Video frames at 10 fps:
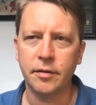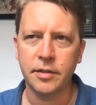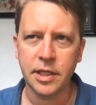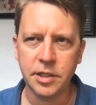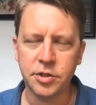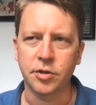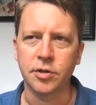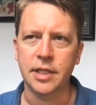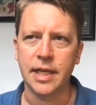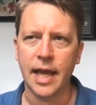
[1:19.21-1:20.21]

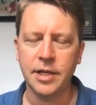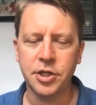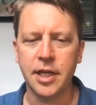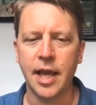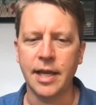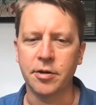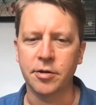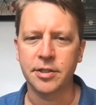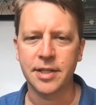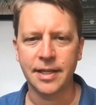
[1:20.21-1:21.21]
teachers and
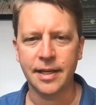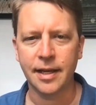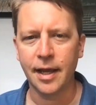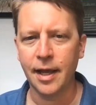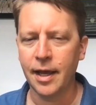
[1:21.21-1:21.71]
educators, and